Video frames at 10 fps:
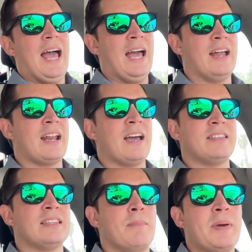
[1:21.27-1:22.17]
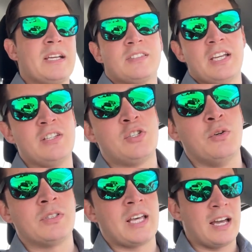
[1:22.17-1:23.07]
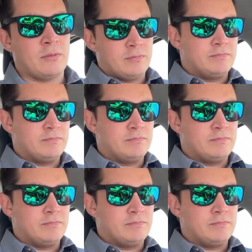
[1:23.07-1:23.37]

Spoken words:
And I think the biggest issue is that